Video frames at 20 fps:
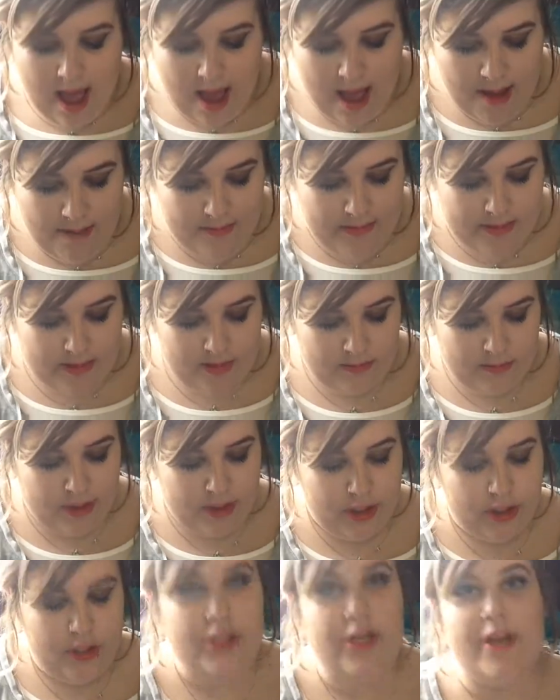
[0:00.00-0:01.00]
So I'm
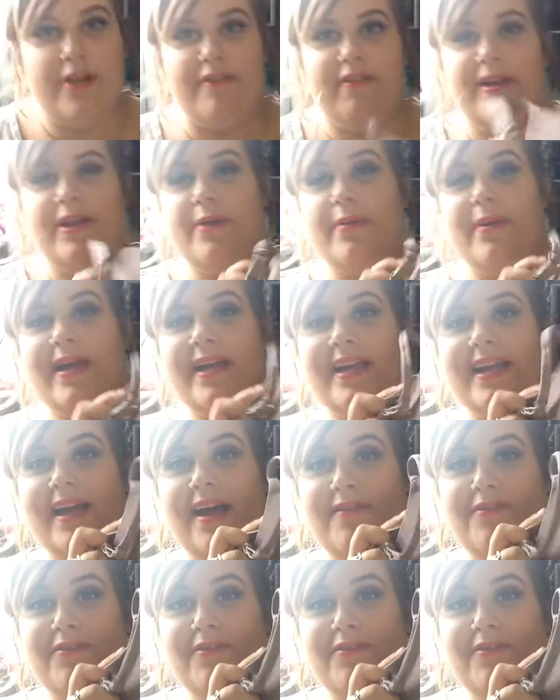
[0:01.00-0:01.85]
just going to show you really quickly.